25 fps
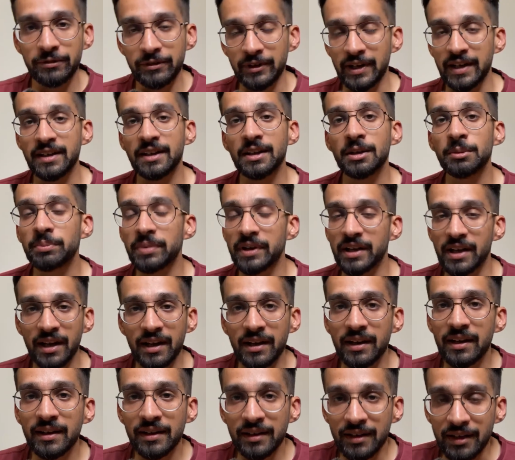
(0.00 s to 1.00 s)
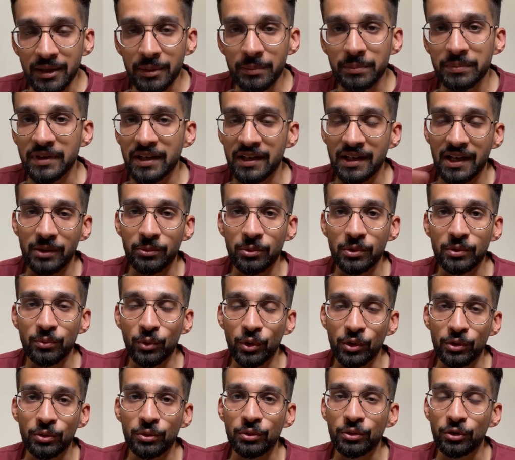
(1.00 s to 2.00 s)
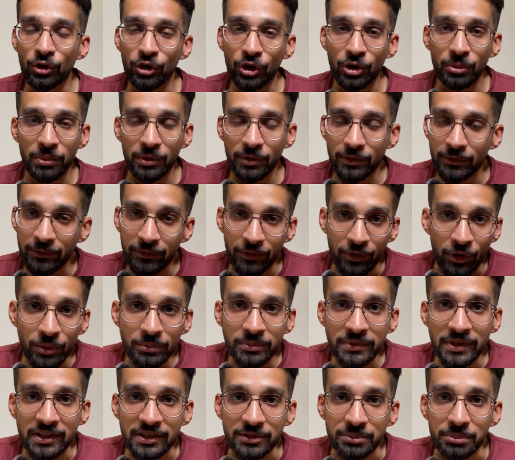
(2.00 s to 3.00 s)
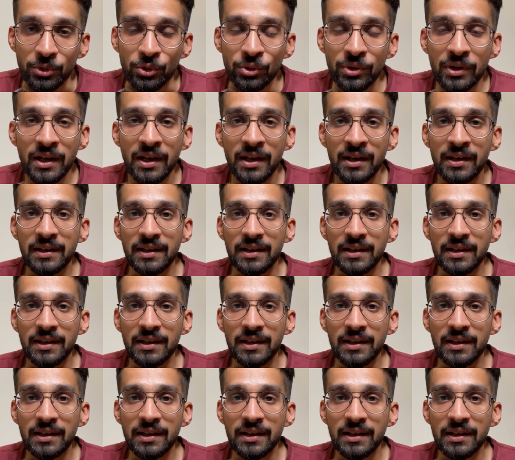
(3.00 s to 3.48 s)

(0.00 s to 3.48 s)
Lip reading: final parenting tip that I would want to talk about from this book